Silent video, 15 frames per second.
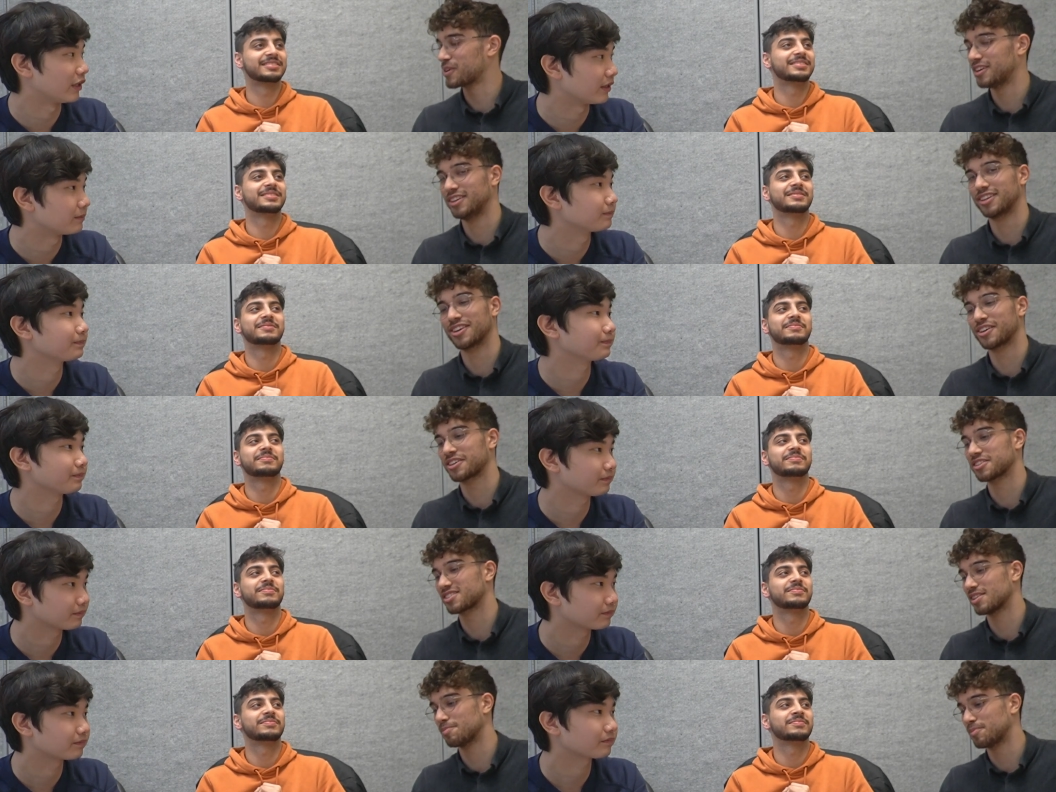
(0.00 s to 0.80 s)
Speaker 1: where you go,
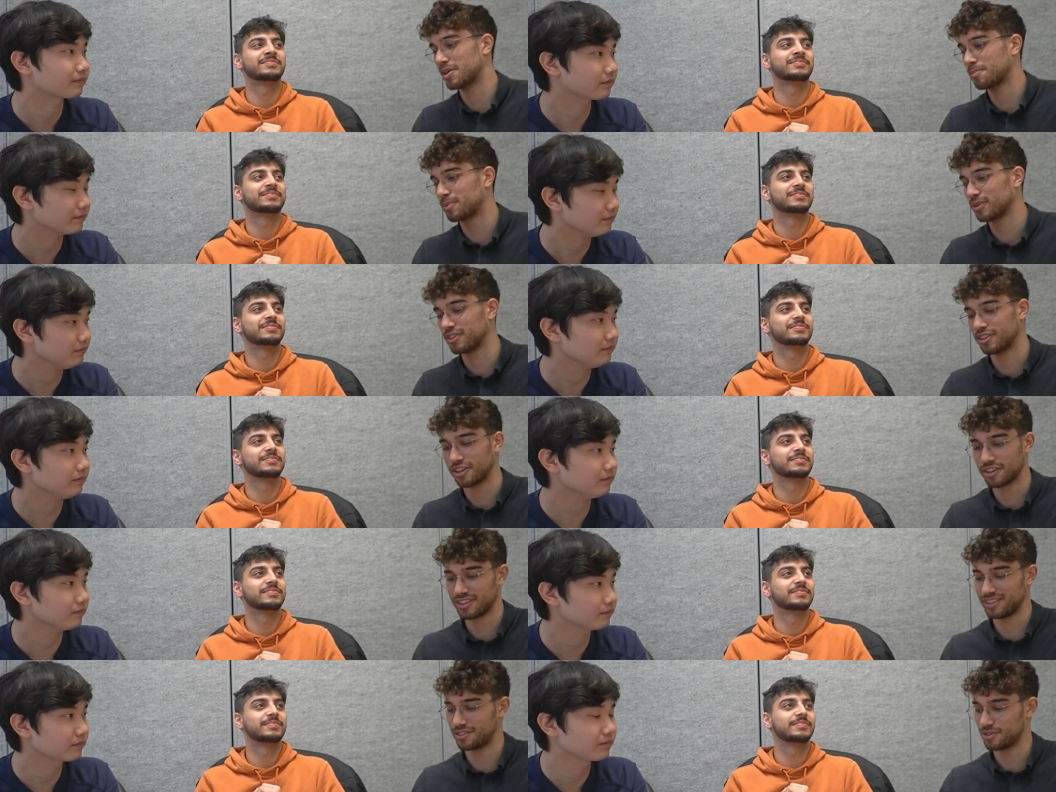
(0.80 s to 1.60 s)
because some people, you
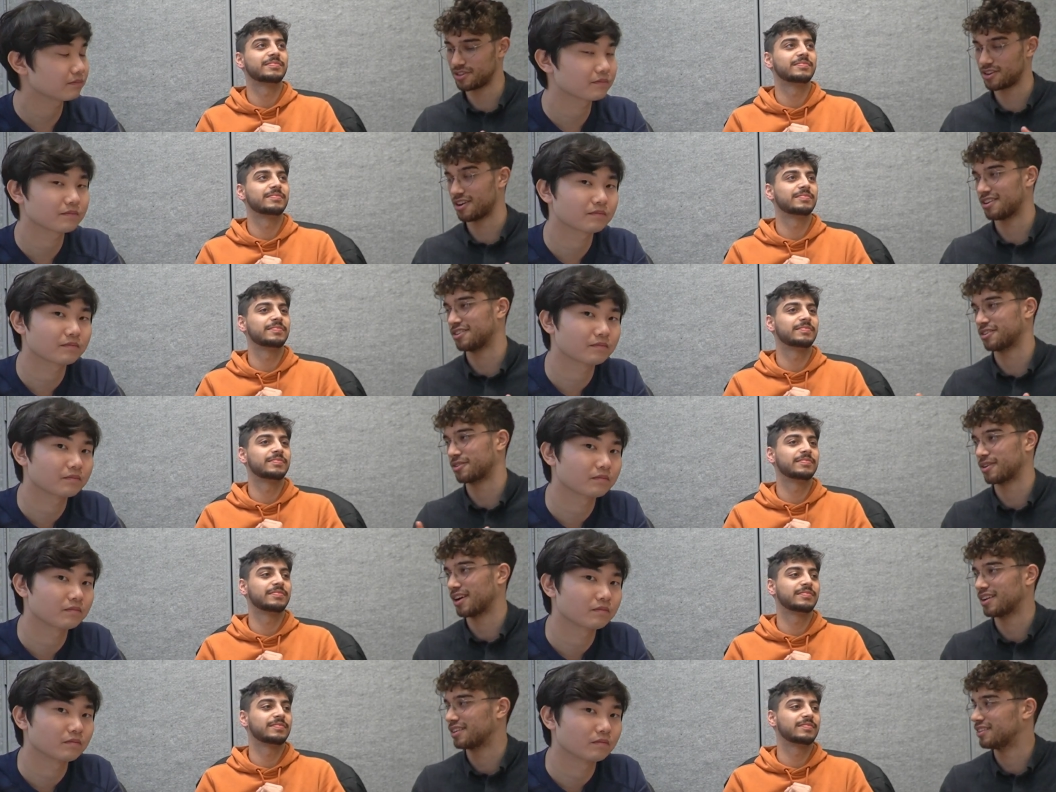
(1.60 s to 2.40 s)
know, they do their
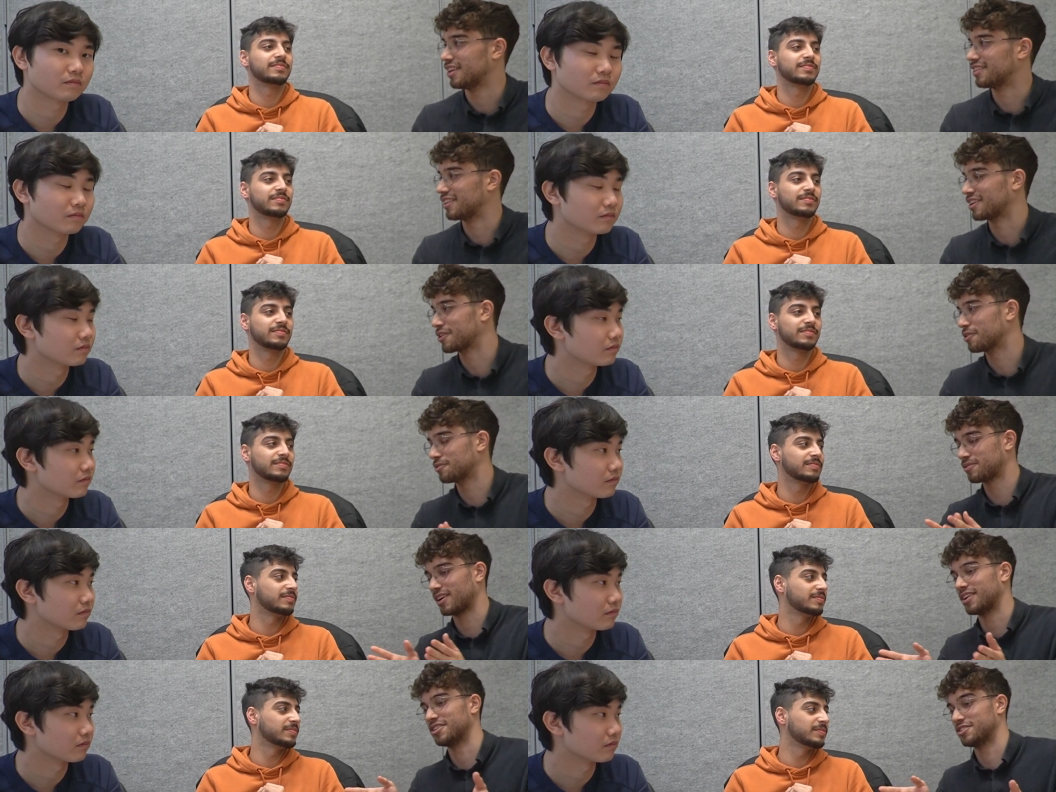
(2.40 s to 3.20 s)
undergrad and then they
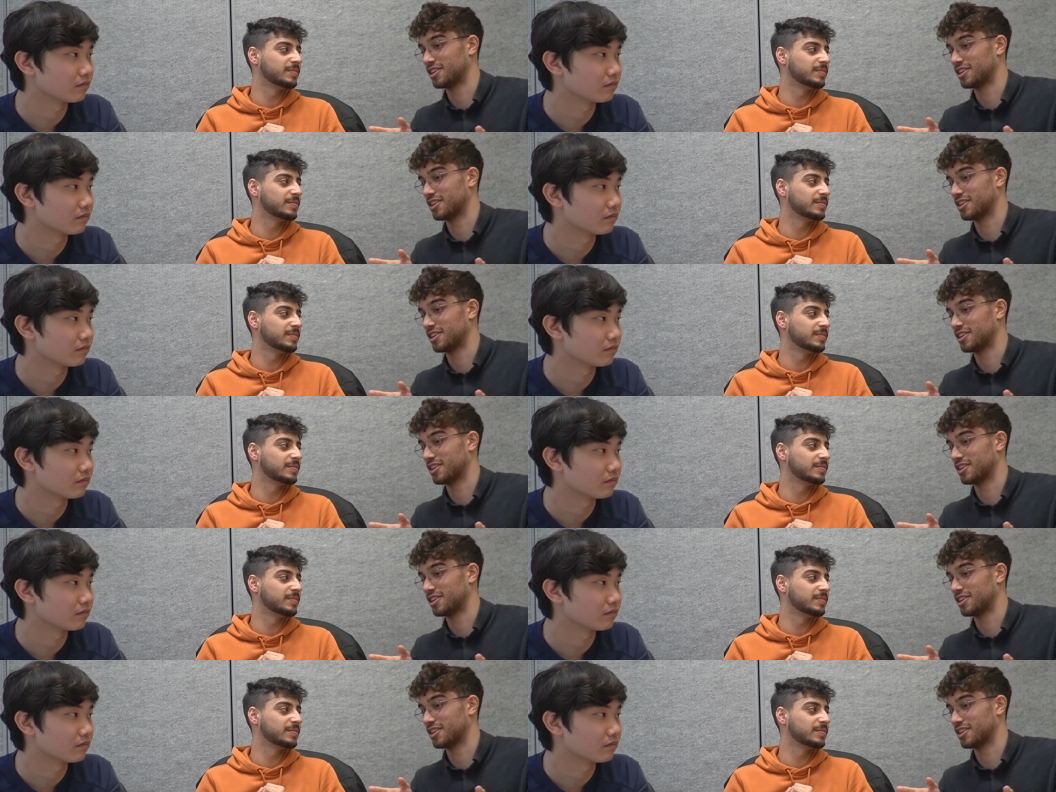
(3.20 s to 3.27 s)
go find a